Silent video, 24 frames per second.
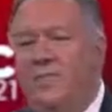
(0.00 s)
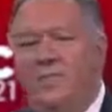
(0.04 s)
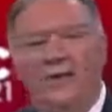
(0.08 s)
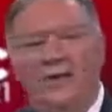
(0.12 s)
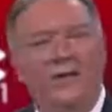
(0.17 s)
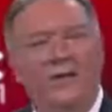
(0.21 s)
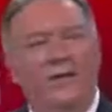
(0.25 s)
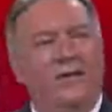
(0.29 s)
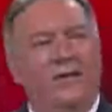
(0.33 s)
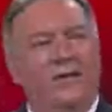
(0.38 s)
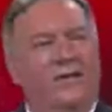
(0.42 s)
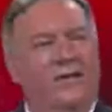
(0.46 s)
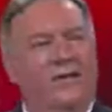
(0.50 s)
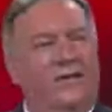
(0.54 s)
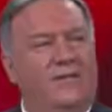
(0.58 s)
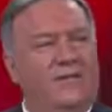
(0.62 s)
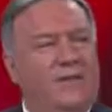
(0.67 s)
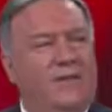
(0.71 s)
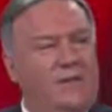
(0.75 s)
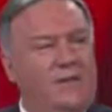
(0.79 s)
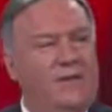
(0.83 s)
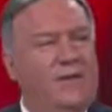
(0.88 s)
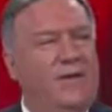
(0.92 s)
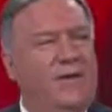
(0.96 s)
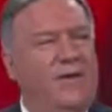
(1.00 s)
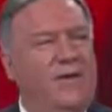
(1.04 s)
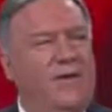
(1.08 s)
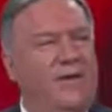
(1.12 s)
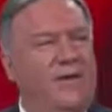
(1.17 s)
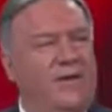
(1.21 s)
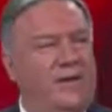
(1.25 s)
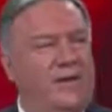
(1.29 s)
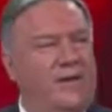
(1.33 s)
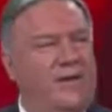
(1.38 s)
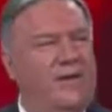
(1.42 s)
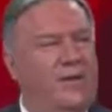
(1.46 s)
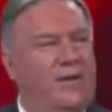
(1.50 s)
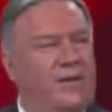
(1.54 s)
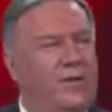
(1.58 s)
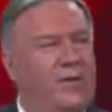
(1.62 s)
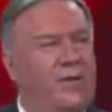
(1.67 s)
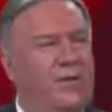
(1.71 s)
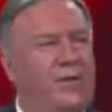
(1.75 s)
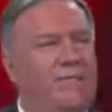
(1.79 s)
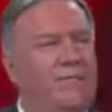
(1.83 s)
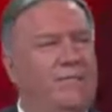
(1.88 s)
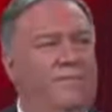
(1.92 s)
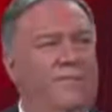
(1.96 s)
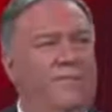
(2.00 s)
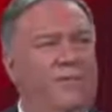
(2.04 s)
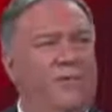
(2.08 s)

We simply didn't do it.